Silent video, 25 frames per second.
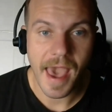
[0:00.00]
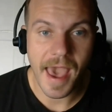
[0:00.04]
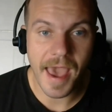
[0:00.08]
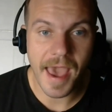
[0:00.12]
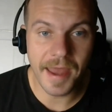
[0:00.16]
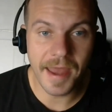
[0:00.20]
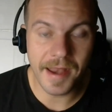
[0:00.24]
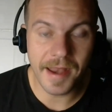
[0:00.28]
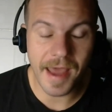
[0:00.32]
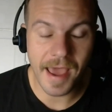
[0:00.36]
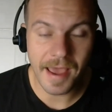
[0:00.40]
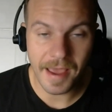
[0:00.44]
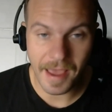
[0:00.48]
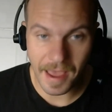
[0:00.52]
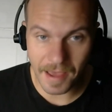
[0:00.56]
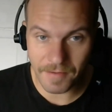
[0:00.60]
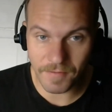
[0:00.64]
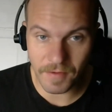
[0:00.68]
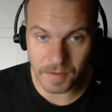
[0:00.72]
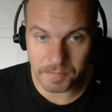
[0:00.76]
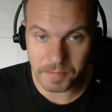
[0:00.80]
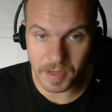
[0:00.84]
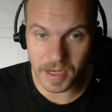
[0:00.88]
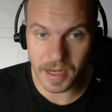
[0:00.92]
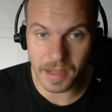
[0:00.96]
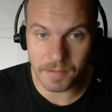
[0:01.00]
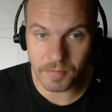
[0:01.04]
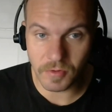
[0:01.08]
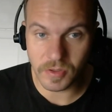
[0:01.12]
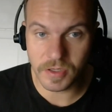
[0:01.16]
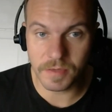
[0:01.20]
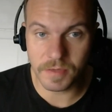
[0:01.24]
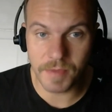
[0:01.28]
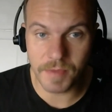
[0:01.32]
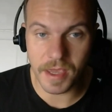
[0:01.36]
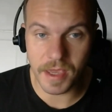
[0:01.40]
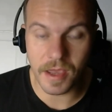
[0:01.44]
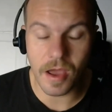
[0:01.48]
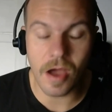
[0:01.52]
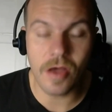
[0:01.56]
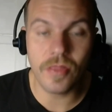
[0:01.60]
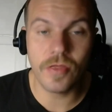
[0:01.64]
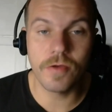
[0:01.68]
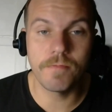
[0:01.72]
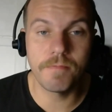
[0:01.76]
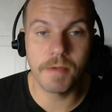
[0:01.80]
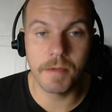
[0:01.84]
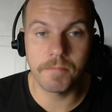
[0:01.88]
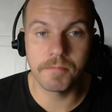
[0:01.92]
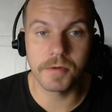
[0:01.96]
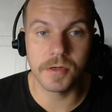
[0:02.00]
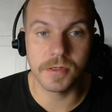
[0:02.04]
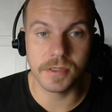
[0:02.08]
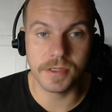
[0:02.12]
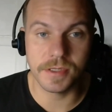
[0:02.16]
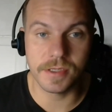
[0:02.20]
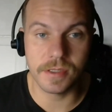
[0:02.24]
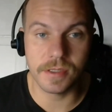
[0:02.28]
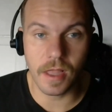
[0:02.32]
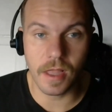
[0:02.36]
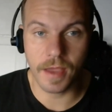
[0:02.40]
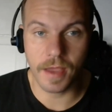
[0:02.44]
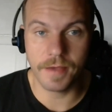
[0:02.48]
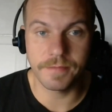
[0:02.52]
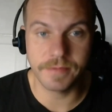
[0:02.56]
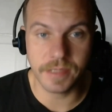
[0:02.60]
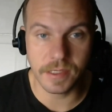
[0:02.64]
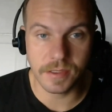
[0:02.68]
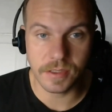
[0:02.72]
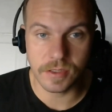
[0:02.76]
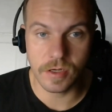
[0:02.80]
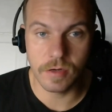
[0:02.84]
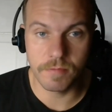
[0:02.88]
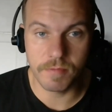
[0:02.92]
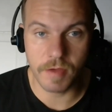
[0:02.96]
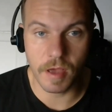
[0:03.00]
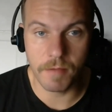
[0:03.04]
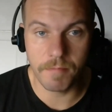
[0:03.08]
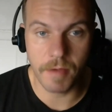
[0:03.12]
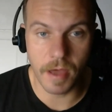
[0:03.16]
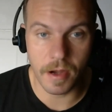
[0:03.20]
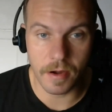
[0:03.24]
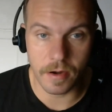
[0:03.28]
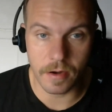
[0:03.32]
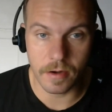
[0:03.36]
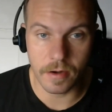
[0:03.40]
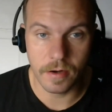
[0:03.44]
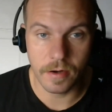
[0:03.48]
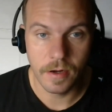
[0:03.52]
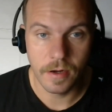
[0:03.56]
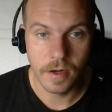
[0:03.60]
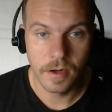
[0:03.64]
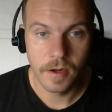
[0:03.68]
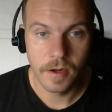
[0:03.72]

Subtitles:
And have I been able to make other people's lives in Serbia better